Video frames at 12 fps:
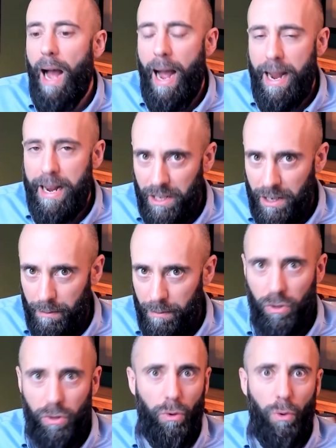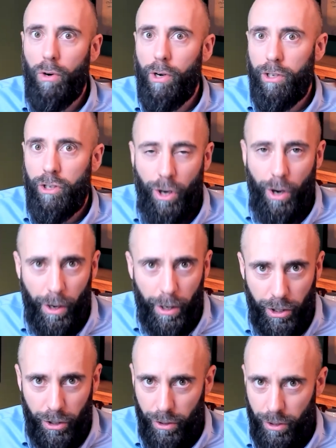items or
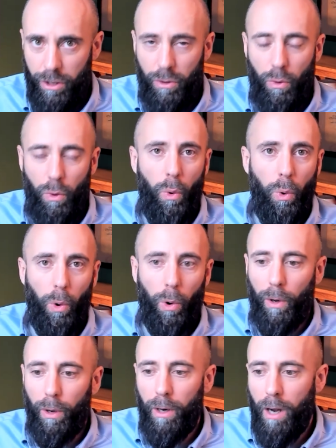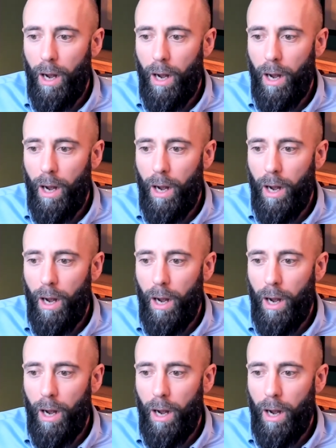charges or